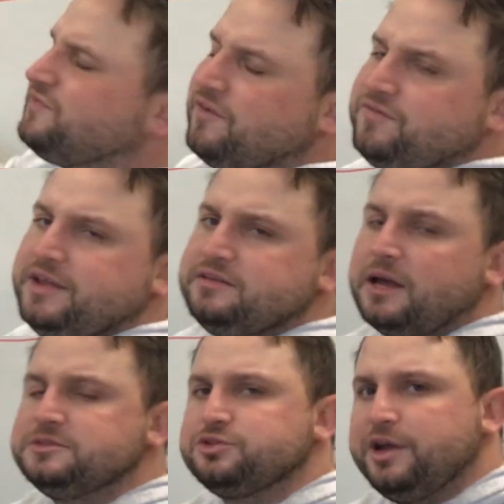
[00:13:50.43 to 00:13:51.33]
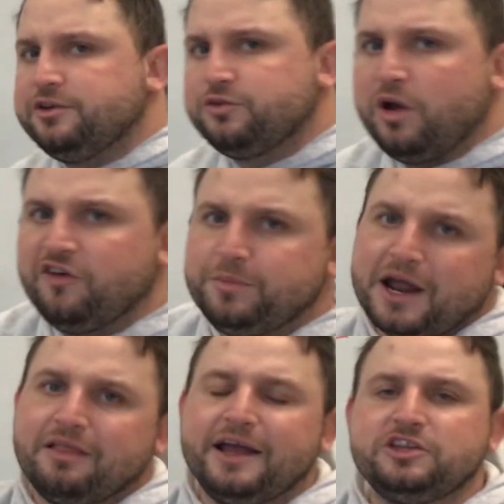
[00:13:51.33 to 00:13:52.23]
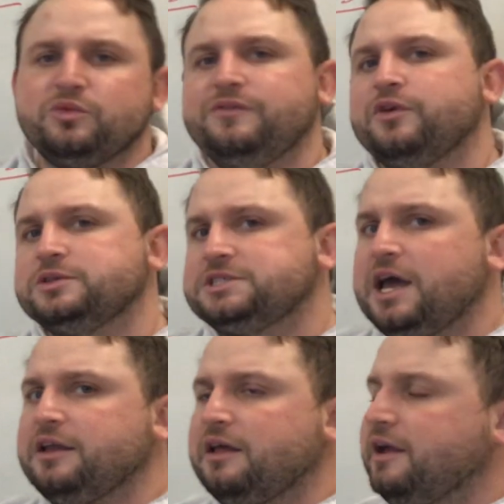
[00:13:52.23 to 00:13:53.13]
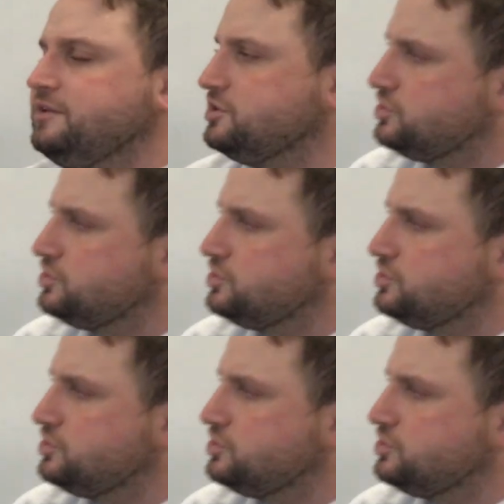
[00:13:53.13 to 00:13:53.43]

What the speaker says: 15 times 312, but I like to reverse that, and I like to